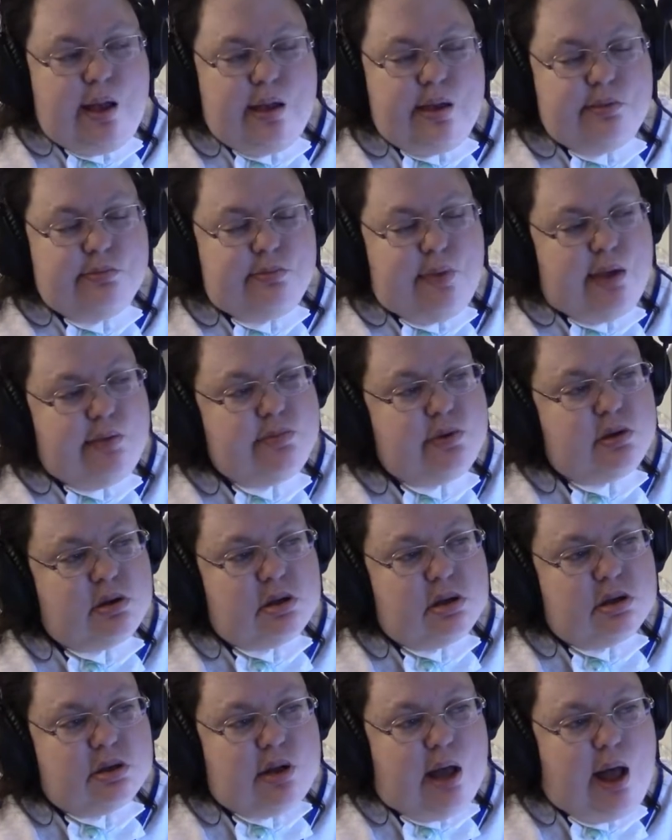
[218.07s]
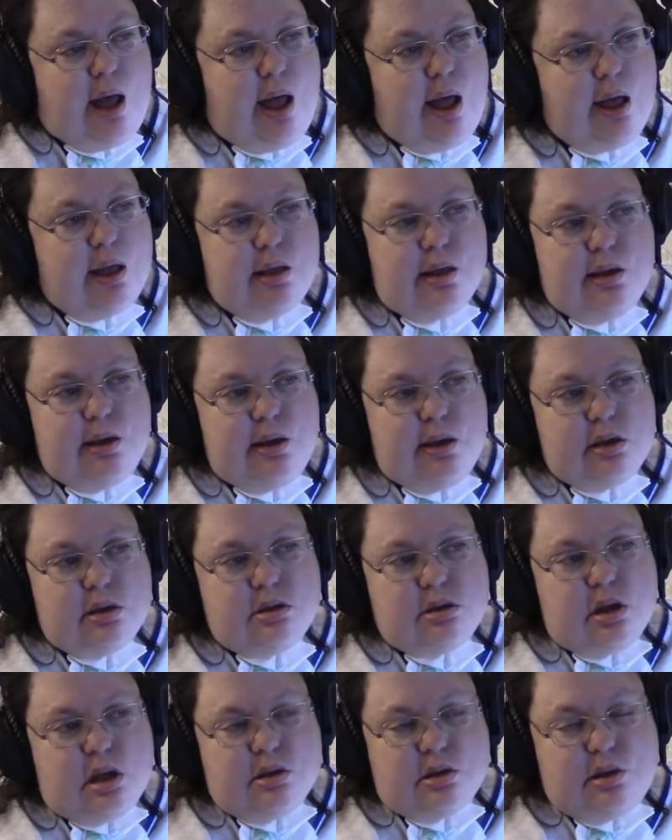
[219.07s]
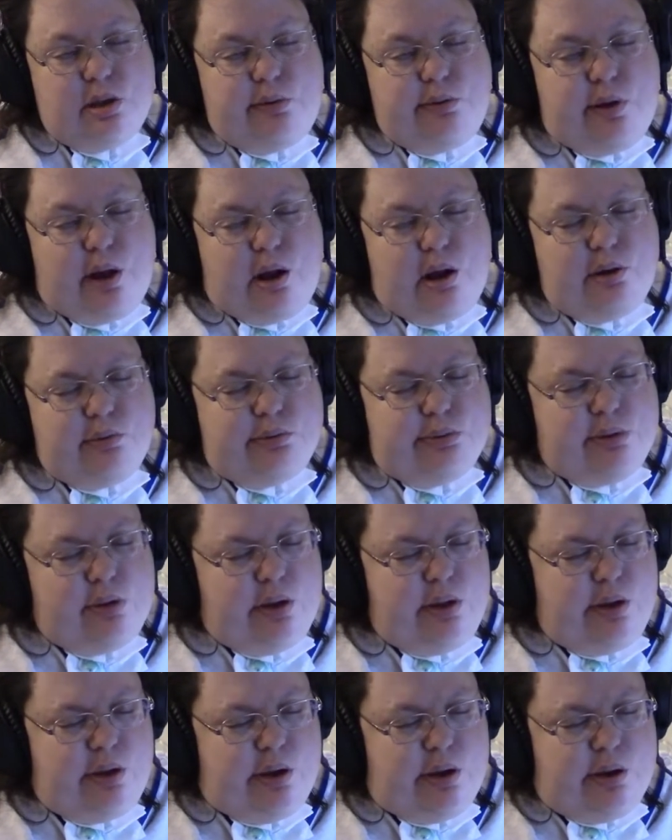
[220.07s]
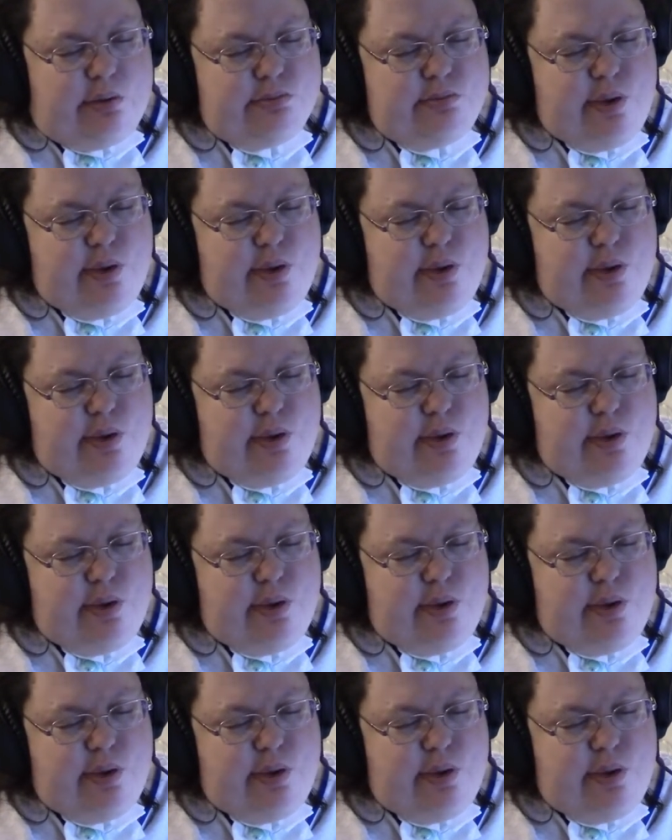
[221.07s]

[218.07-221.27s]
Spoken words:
Maybe she's got congestive heart failure.